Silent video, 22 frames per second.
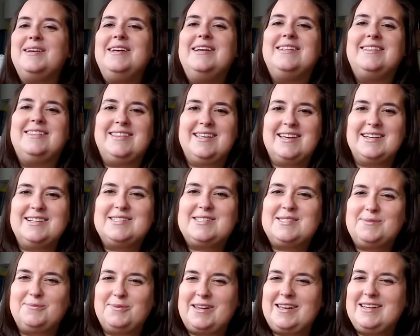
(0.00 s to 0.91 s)
eat things
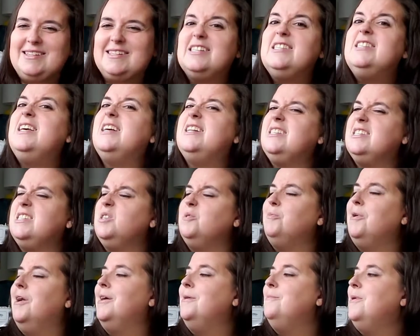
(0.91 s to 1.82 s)
sweet. That's the
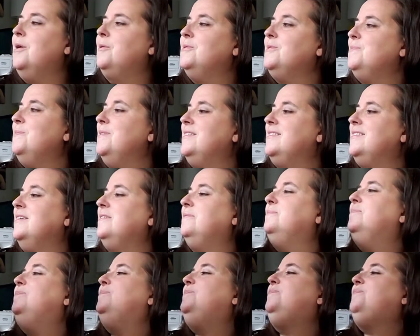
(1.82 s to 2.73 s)
rhyme I was missing.